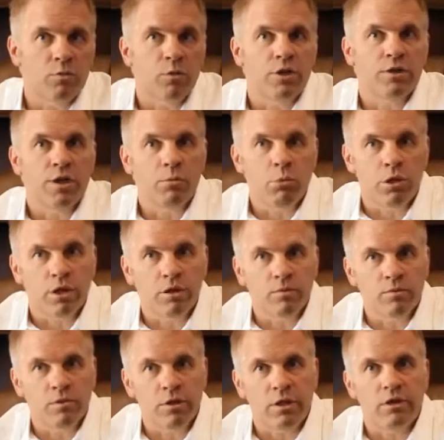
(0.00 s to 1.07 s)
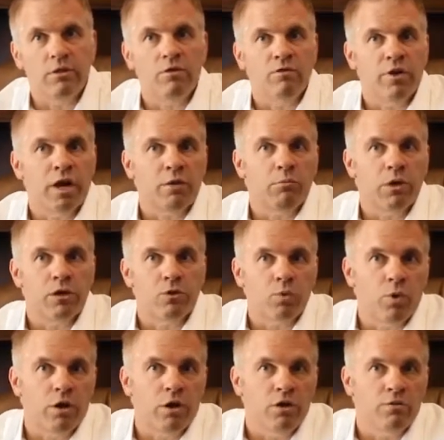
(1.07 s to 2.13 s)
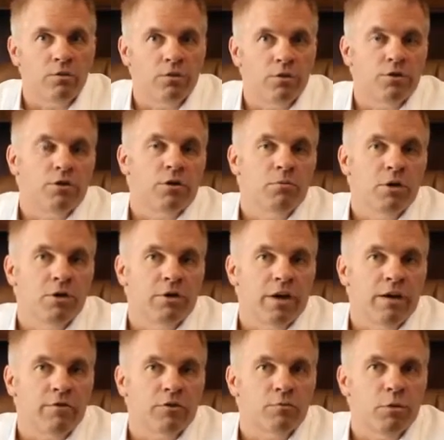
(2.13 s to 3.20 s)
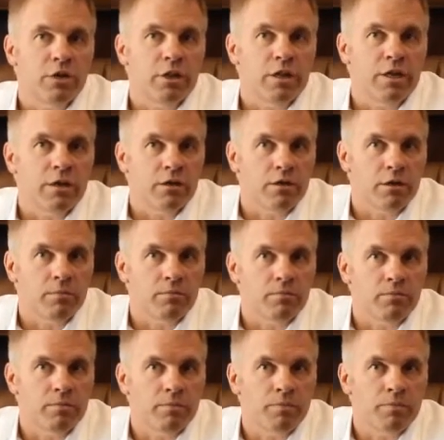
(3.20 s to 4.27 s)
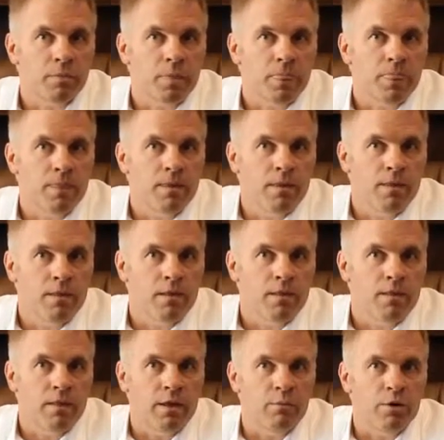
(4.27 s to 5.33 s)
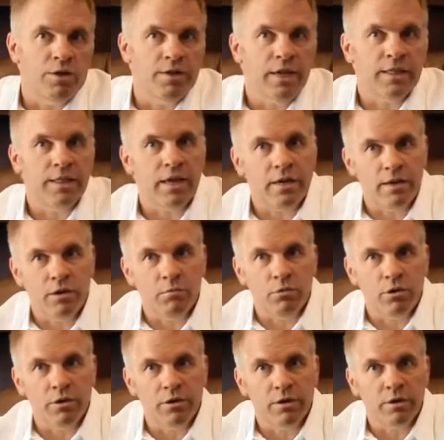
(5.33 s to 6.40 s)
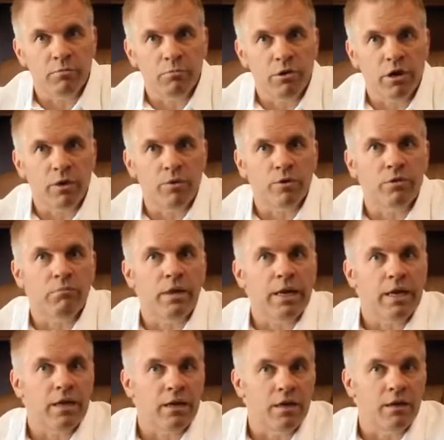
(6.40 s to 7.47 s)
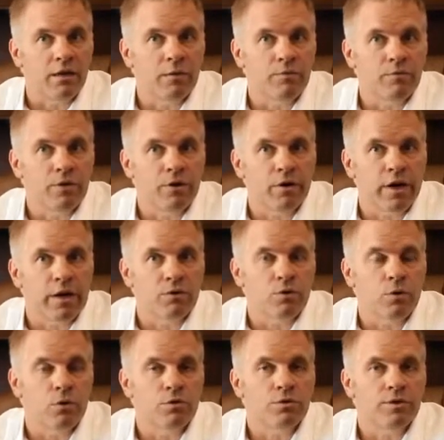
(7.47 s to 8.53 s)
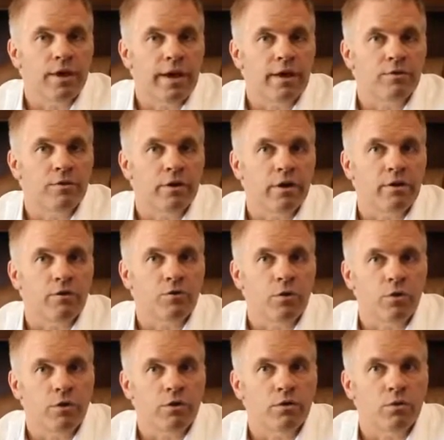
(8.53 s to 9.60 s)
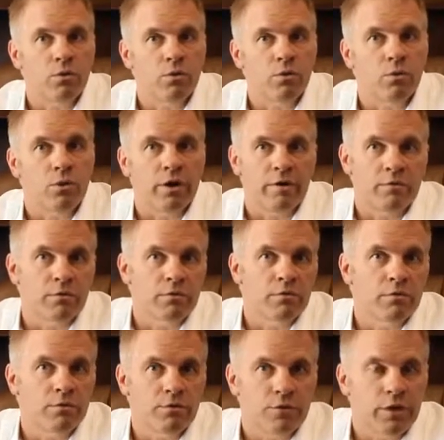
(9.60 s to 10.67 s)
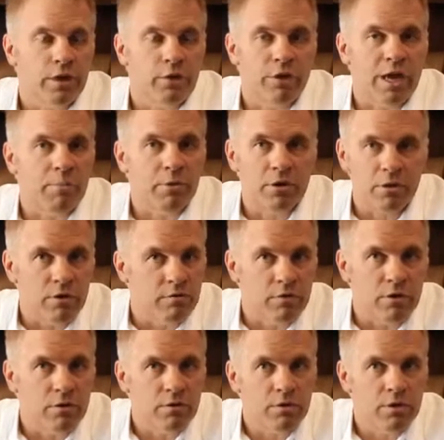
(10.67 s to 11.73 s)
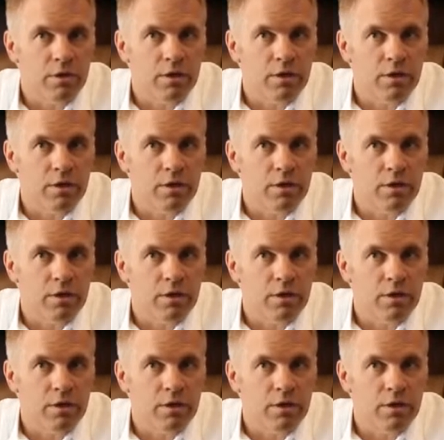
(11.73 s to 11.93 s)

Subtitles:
and we double it and then divide by 12 to determine your average monthly income. Then we take that number and compare it with the median income for your household size in Arizona or whatever state you happen to live in.